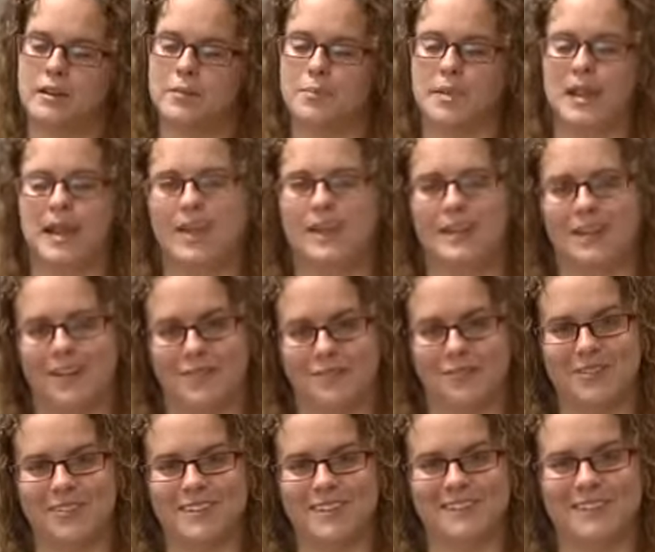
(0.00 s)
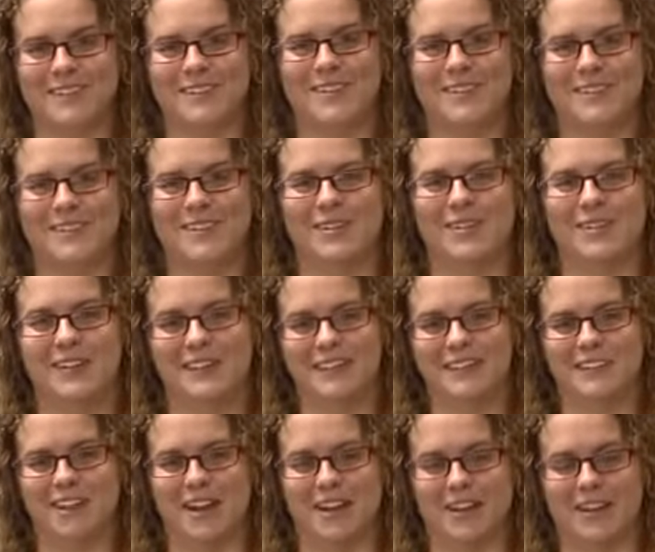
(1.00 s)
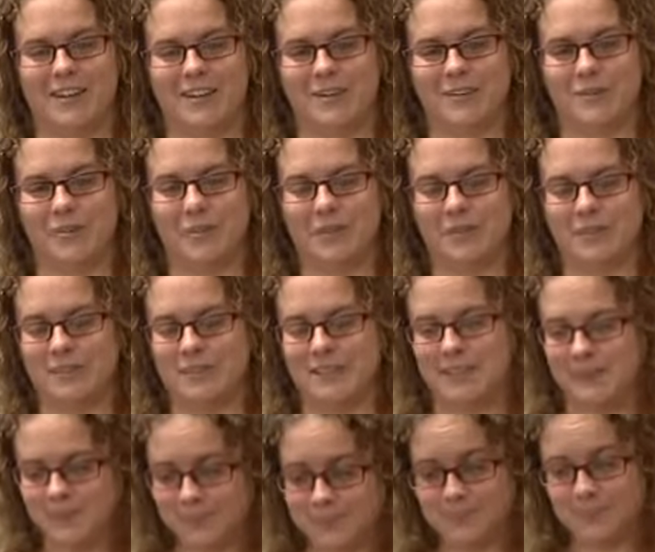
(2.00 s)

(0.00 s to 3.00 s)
blanket emphasis on the entirety of the policy.